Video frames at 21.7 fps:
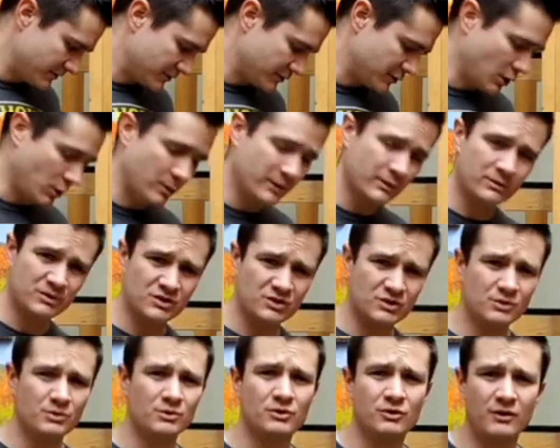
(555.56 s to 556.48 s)
going with
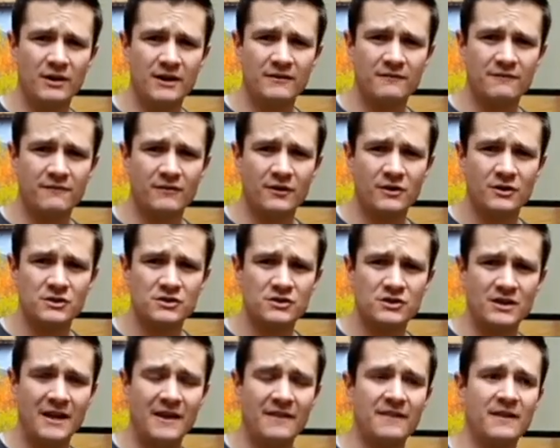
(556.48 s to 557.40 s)
student grade
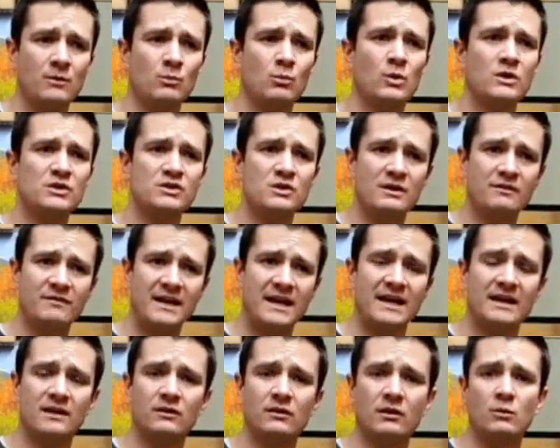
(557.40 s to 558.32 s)
first, and then once you have a
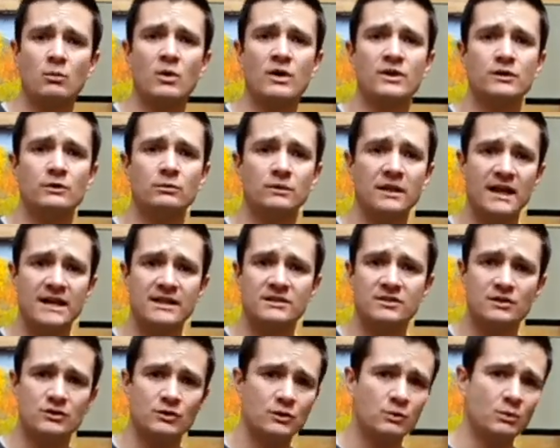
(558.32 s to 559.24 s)
handle on what you like
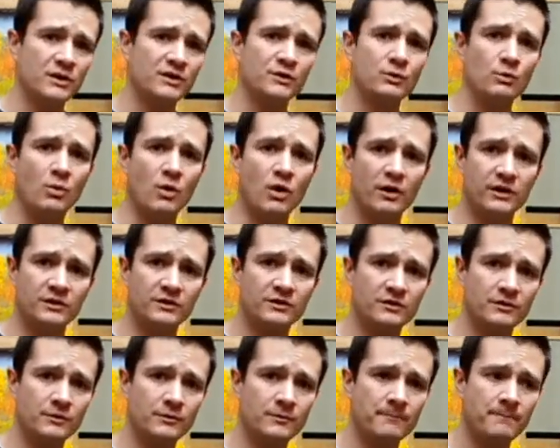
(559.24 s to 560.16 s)
to do, what you want to
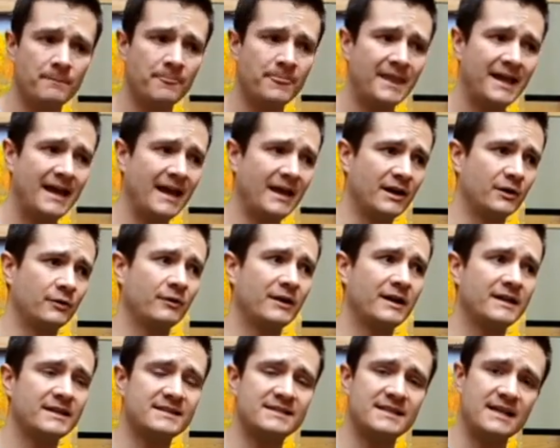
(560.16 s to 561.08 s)
do, and are
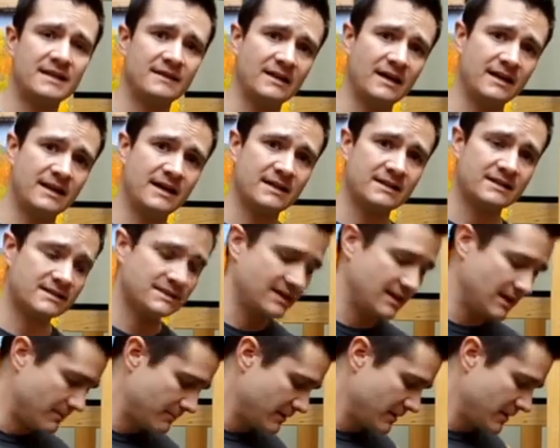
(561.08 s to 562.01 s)
ready to take that next
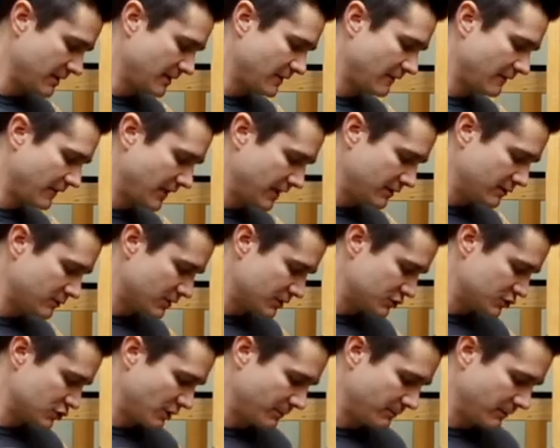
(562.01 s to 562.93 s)
step, then you
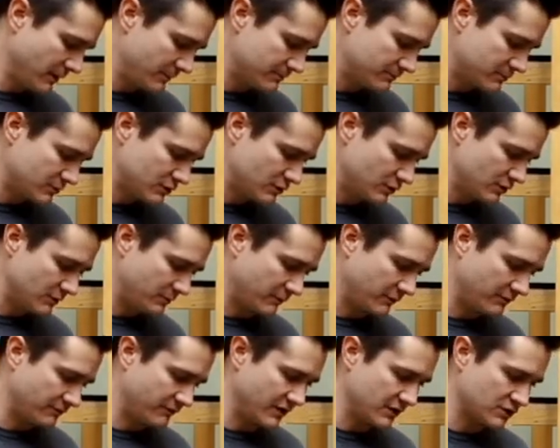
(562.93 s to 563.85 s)
can jump up to the
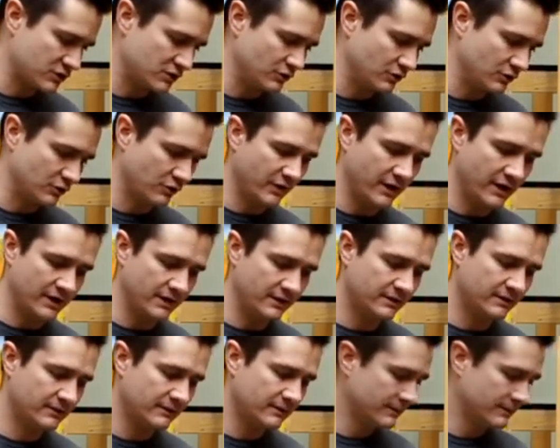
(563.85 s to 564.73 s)
professional grade